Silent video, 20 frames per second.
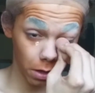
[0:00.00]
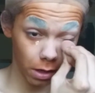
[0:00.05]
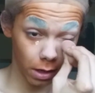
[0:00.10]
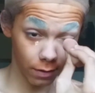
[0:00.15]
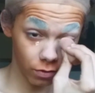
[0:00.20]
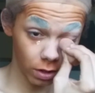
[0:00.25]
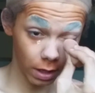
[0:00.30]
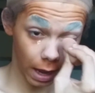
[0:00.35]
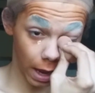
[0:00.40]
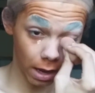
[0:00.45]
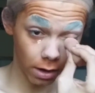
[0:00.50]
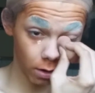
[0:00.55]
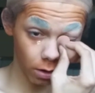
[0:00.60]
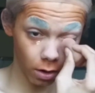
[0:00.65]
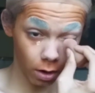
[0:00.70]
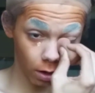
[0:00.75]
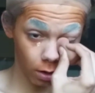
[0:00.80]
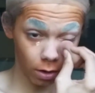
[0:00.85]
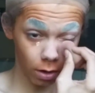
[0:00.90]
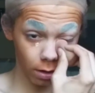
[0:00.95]
if she hadn't
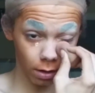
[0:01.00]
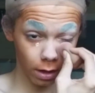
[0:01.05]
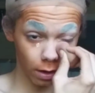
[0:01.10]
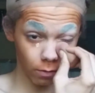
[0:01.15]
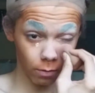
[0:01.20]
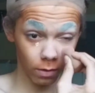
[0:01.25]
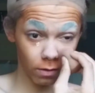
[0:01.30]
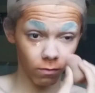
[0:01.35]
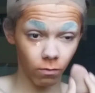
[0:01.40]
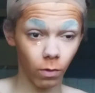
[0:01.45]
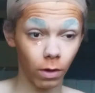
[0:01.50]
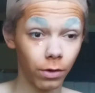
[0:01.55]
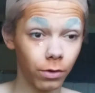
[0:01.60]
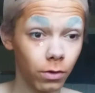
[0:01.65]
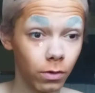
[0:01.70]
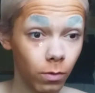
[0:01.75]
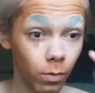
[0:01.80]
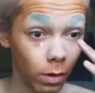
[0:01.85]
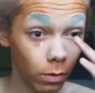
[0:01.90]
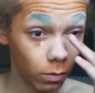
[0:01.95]
got on, I would have
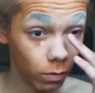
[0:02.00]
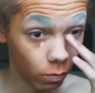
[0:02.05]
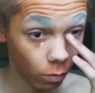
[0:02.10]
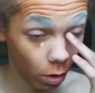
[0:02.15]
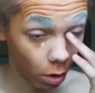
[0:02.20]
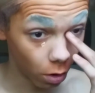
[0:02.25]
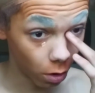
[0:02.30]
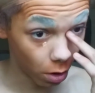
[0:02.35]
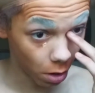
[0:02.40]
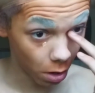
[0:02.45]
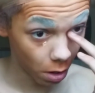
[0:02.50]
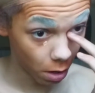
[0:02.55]
wondered what was wrong.